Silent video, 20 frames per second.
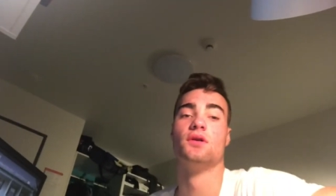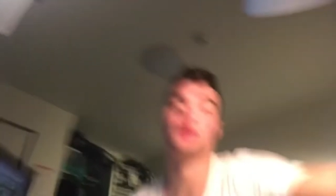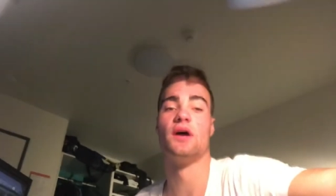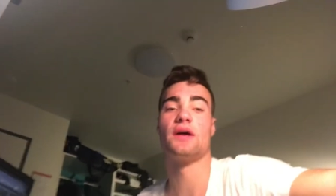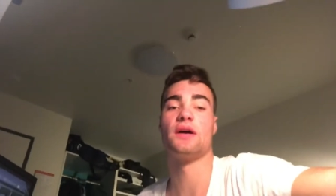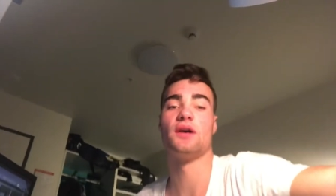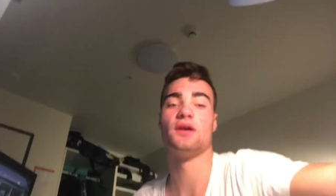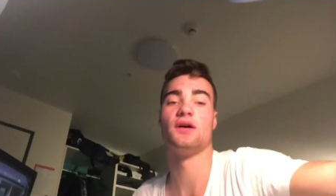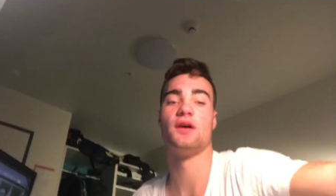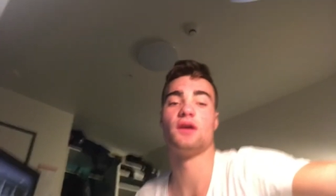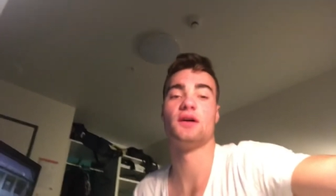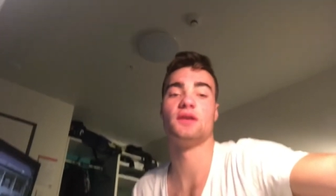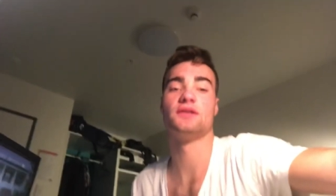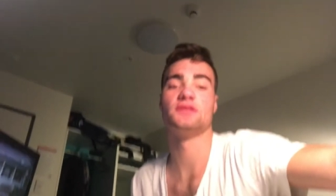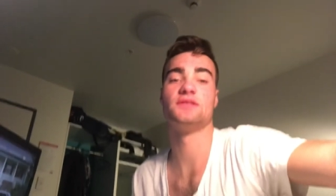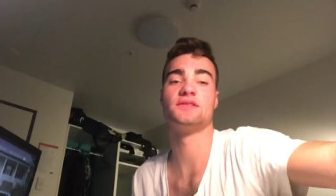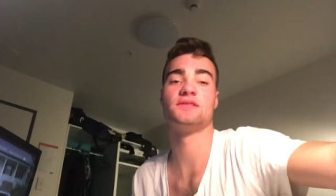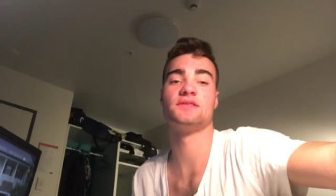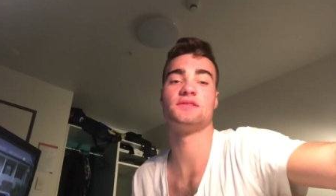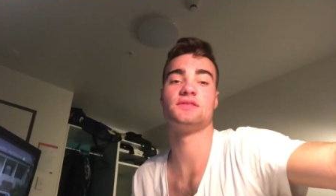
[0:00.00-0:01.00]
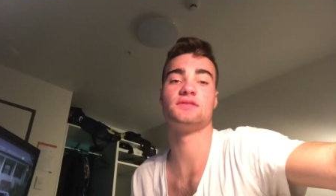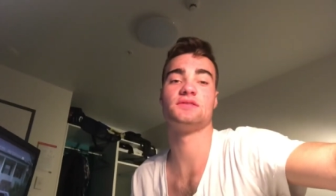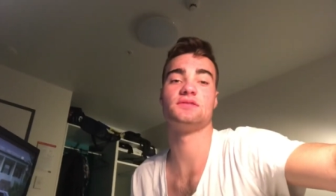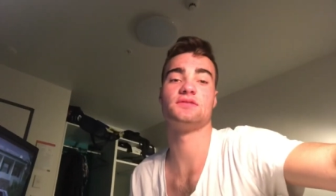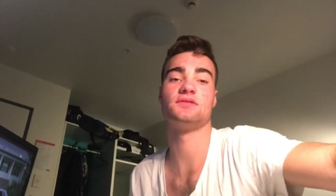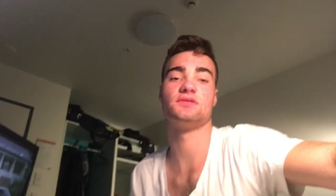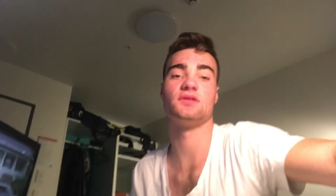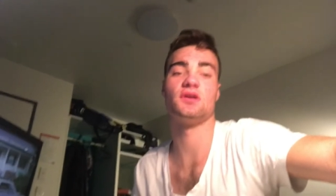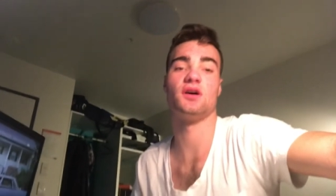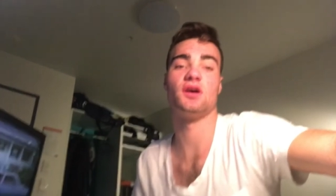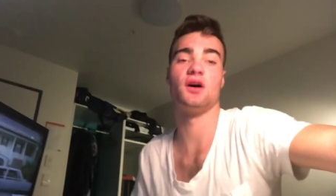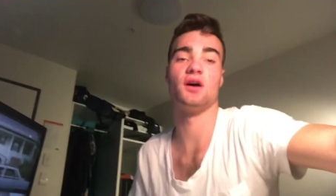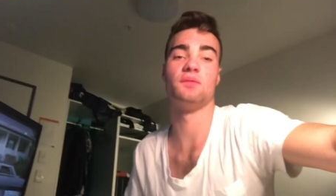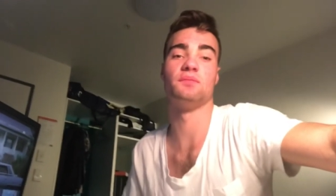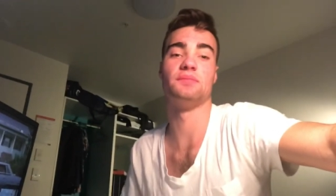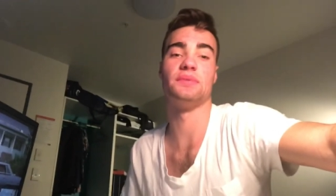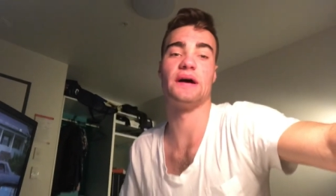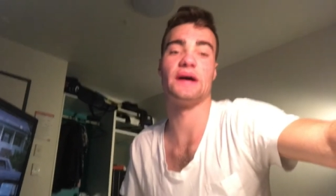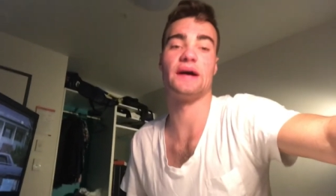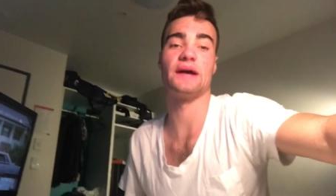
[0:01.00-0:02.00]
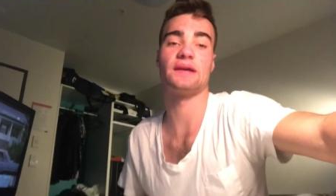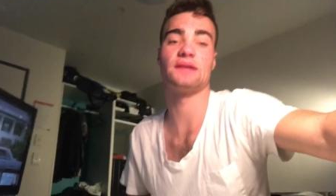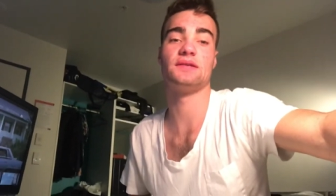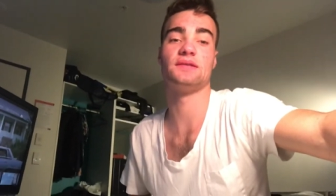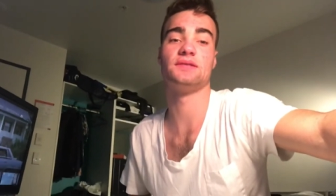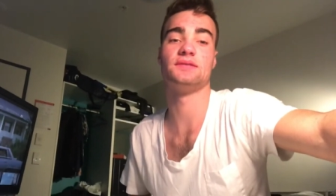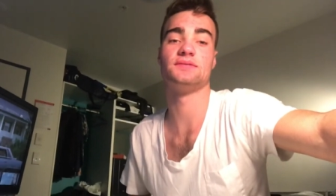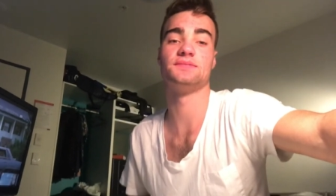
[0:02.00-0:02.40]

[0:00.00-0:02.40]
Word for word: Hi guys, I'm back.